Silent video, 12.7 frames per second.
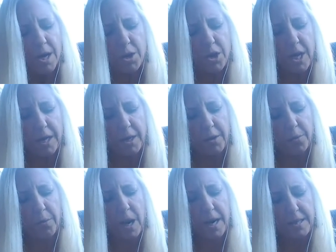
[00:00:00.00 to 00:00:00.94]
check your
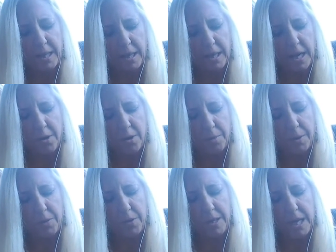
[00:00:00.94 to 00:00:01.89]
rising and your
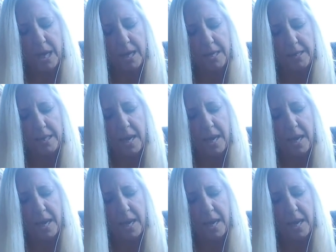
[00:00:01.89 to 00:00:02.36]
moon signs.